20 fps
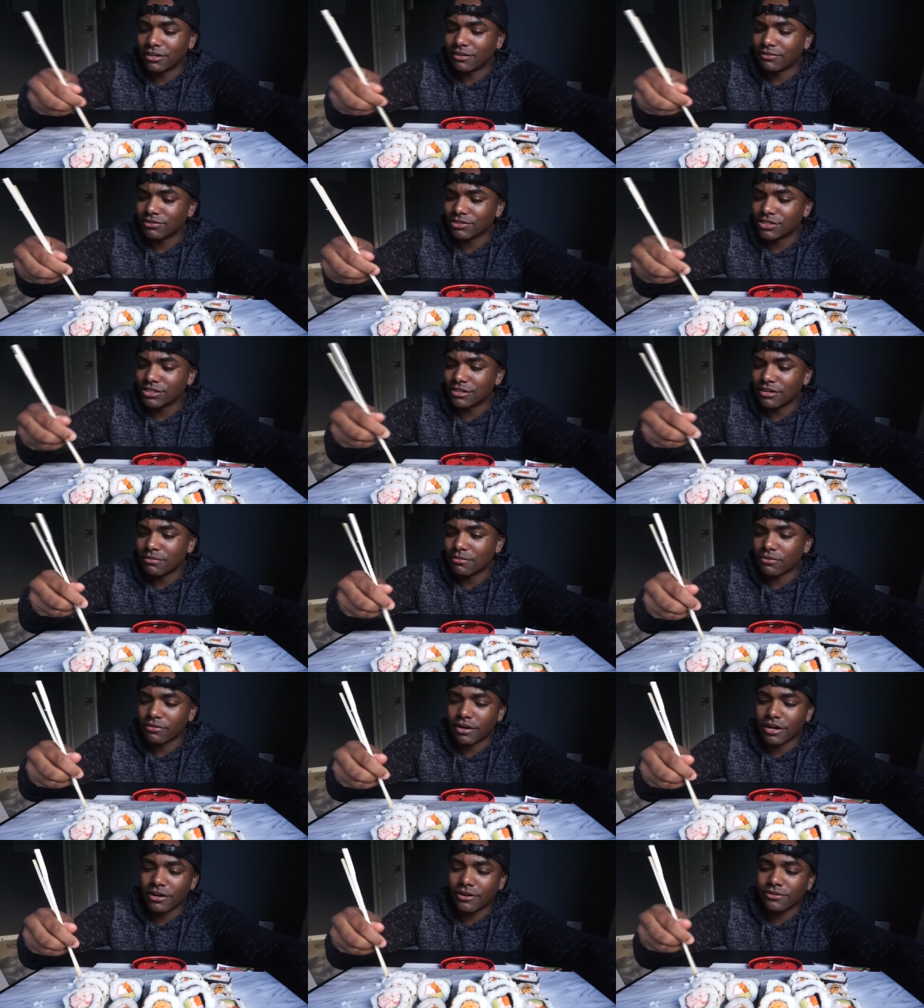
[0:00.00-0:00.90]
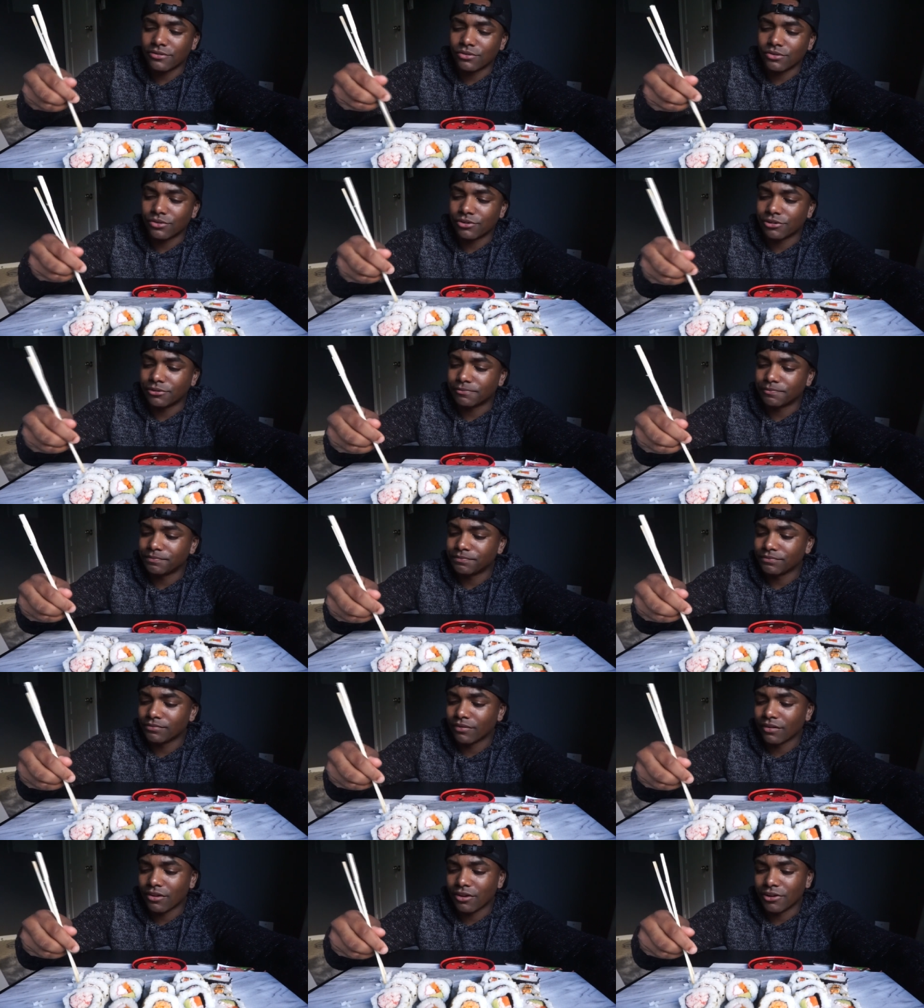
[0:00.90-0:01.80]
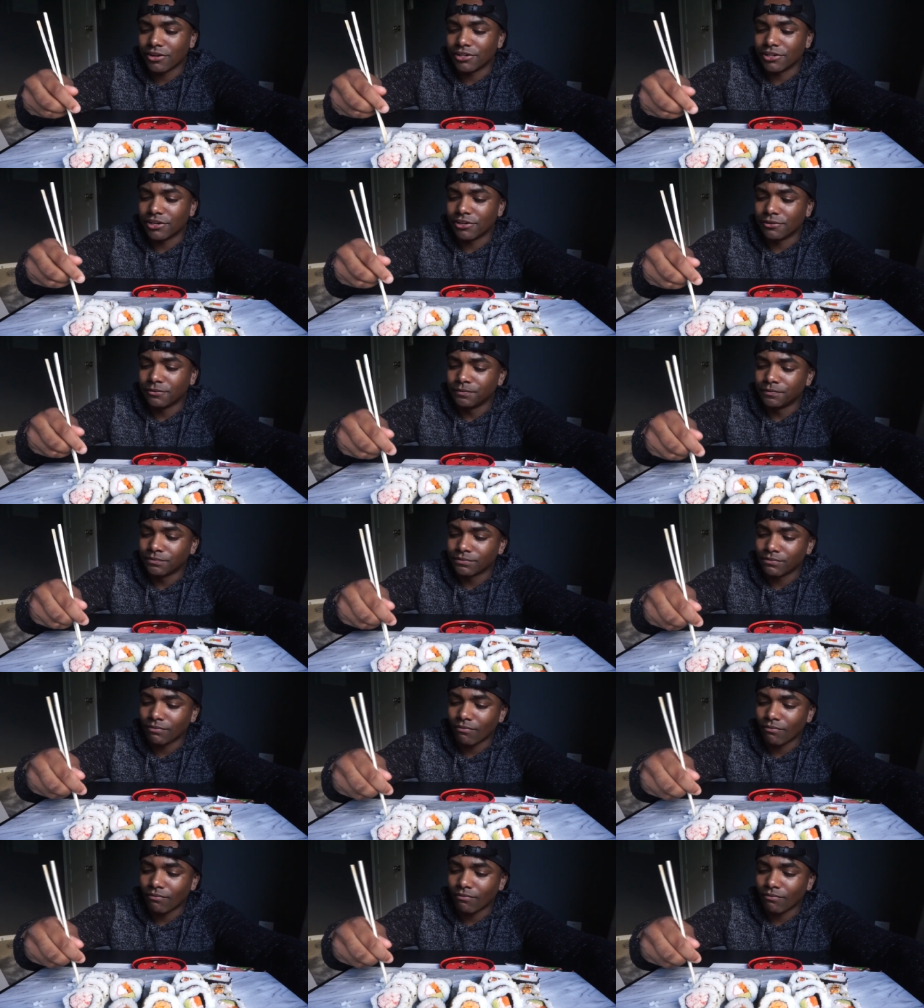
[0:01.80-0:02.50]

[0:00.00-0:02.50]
I haven't seen them around or, you know.